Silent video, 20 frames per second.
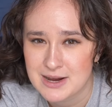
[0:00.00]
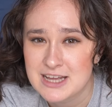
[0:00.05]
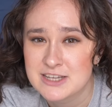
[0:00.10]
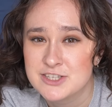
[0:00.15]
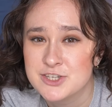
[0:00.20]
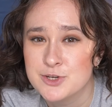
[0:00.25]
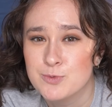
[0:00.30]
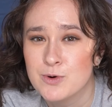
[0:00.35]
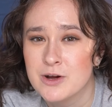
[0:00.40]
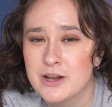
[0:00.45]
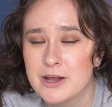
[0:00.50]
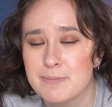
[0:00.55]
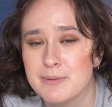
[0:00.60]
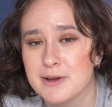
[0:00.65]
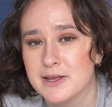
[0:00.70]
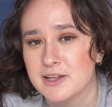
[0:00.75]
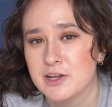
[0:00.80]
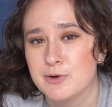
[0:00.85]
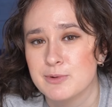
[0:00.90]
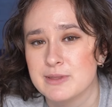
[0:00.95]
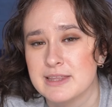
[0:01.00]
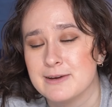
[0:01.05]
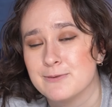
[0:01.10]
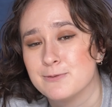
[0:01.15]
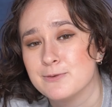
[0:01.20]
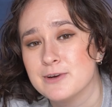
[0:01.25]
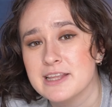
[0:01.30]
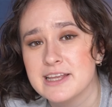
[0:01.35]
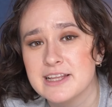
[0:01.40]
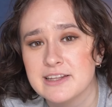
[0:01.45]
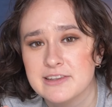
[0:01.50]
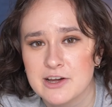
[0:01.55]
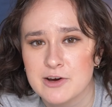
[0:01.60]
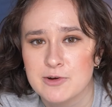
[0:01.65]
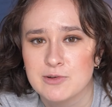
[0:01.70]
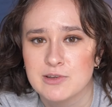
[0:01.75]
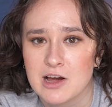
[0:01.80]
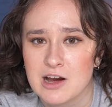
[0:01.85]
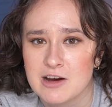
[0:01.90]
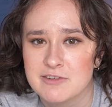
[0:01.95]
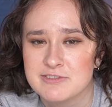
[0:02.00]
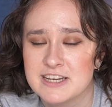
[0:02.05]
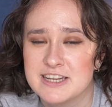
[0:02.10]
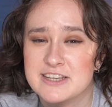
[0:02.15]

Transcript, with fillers: as you want a pillow with a really low loft